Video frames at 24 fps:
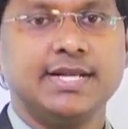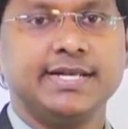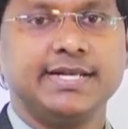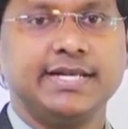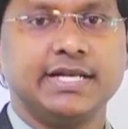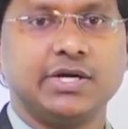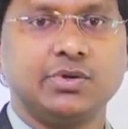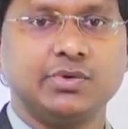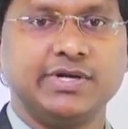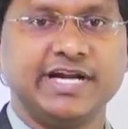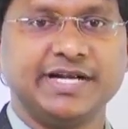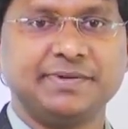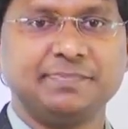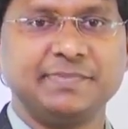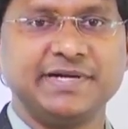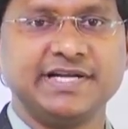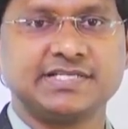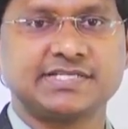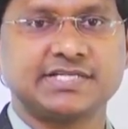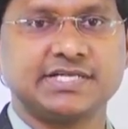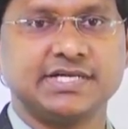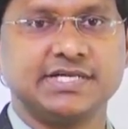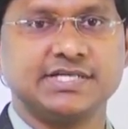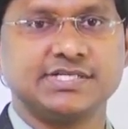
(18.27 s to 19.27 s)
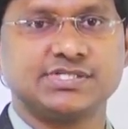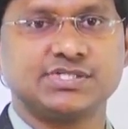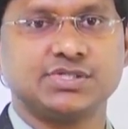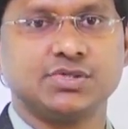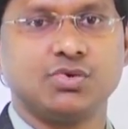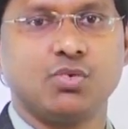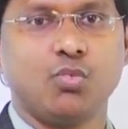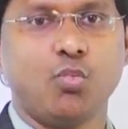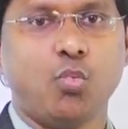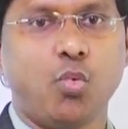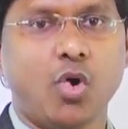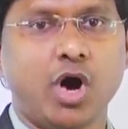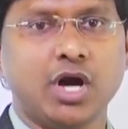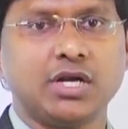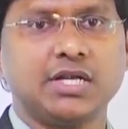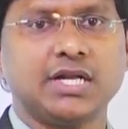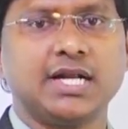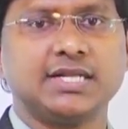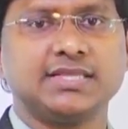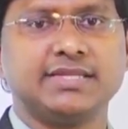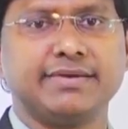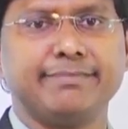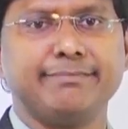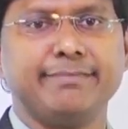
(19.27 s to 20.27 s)
now let me discuss what
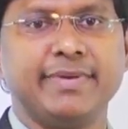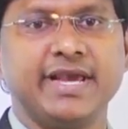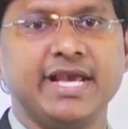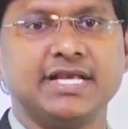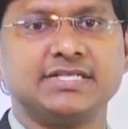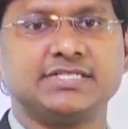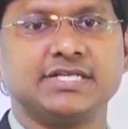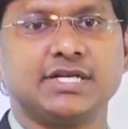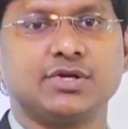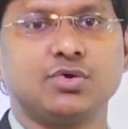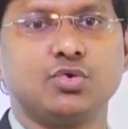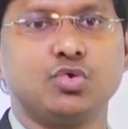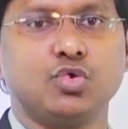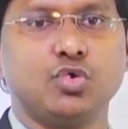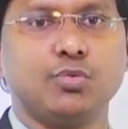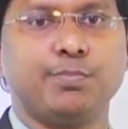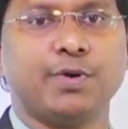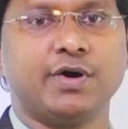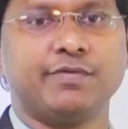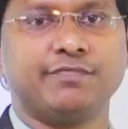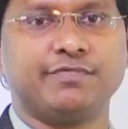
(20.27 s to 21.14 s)
are the major group